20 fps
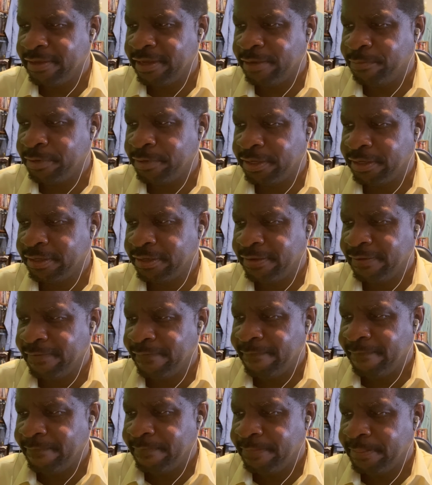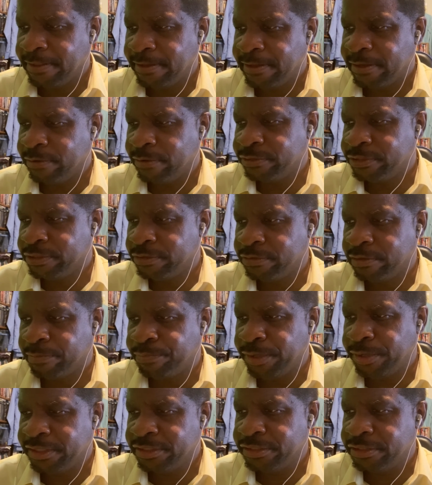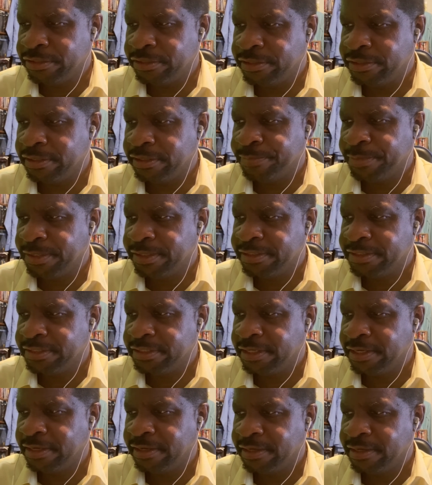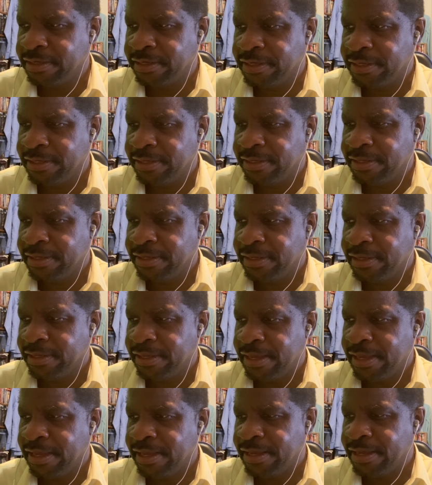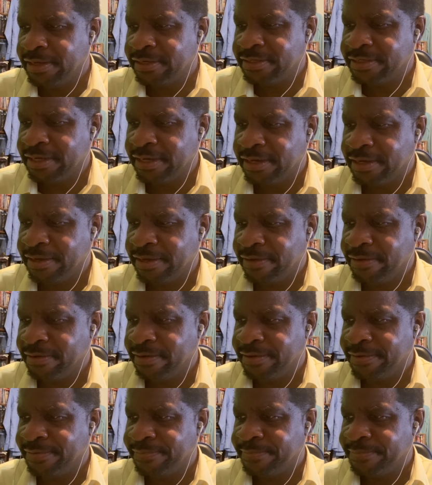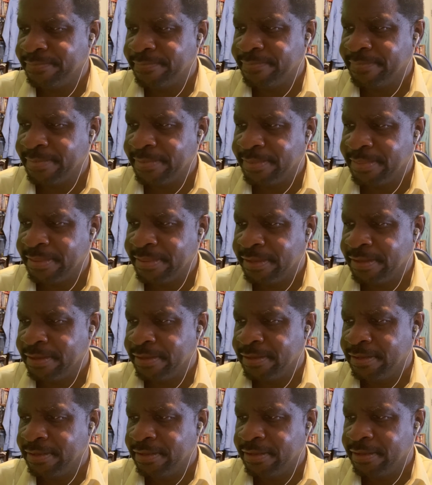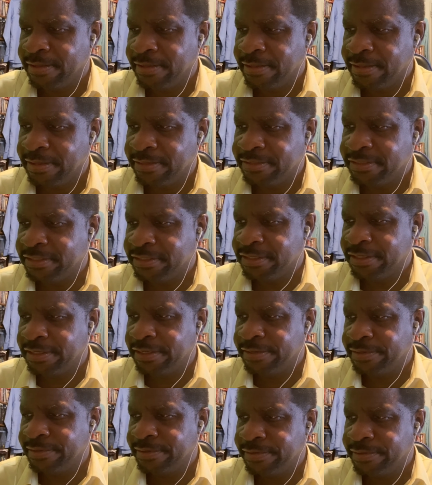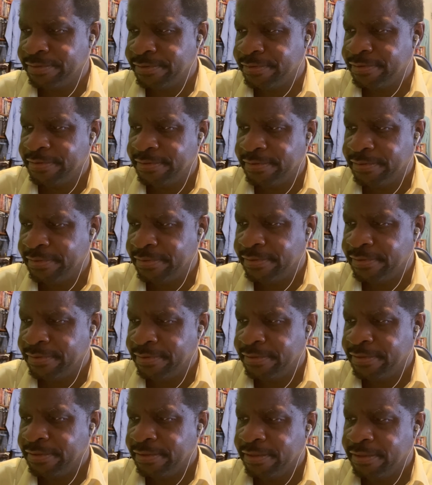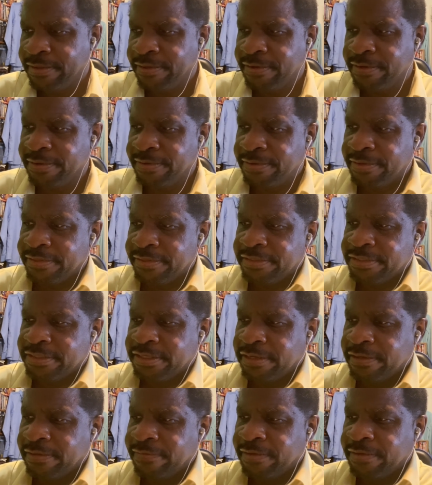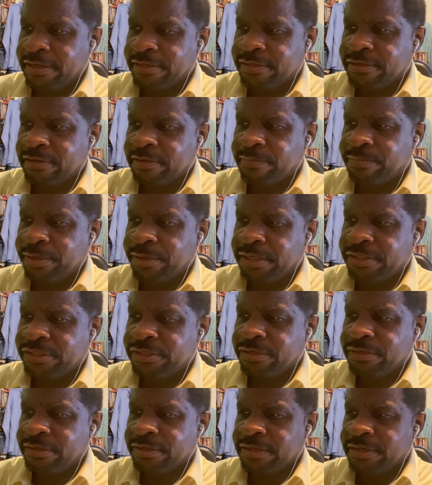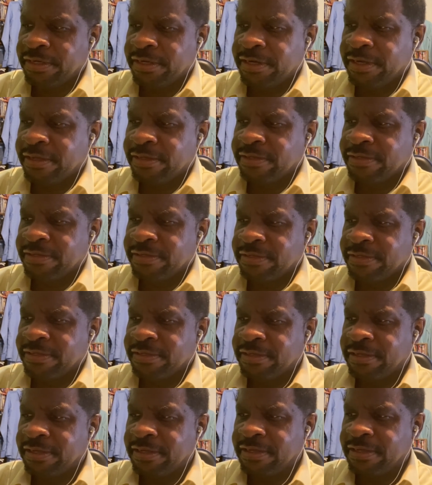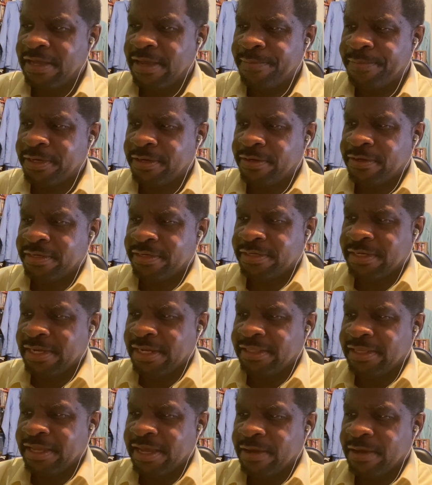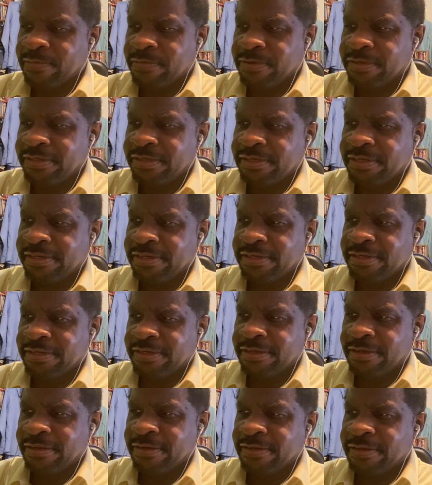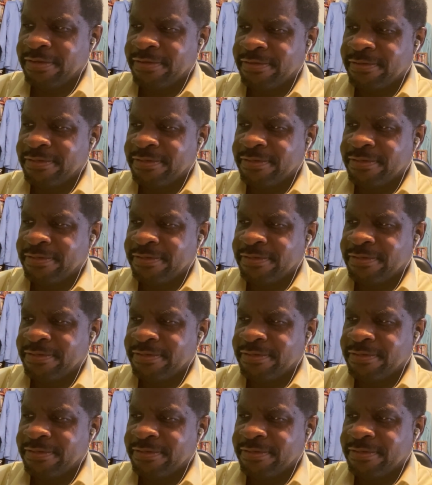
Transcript: I want to go to the picture. Let me see. And hold on. Let's see. Hold on. Let's see. I'll get to the picture and I'll comment on it. Not that one. Hold on.